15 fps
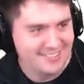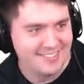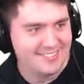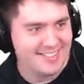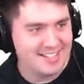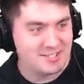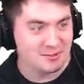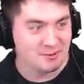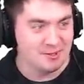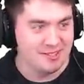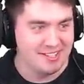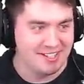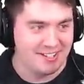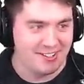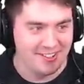That's
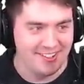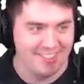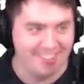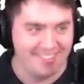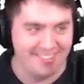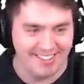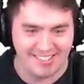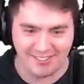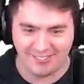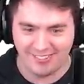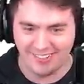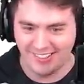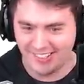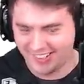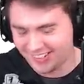really good. That's a
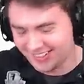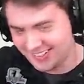really good